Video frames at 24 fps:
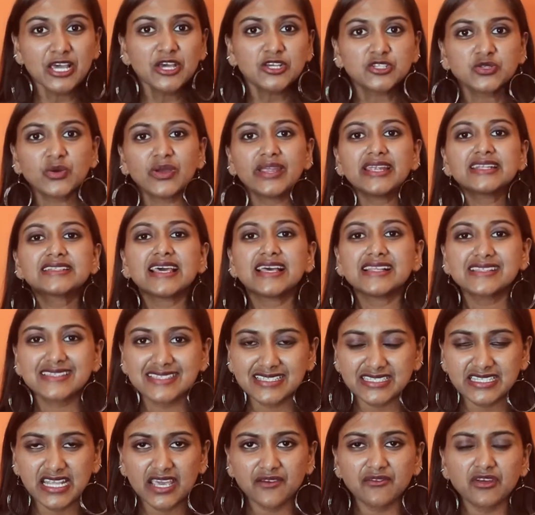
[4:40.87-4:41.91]
So he tells
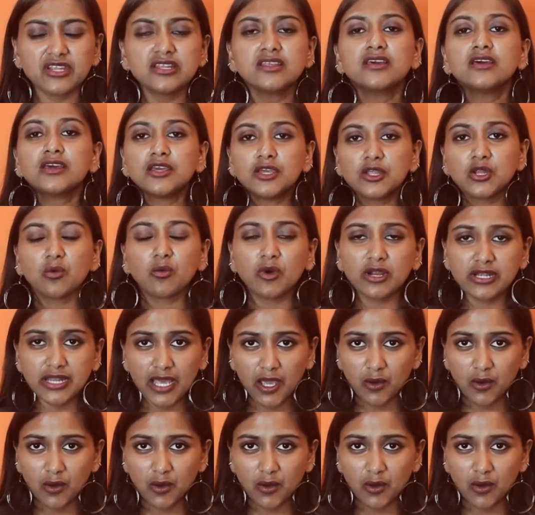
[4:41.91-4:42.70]
David, you know what,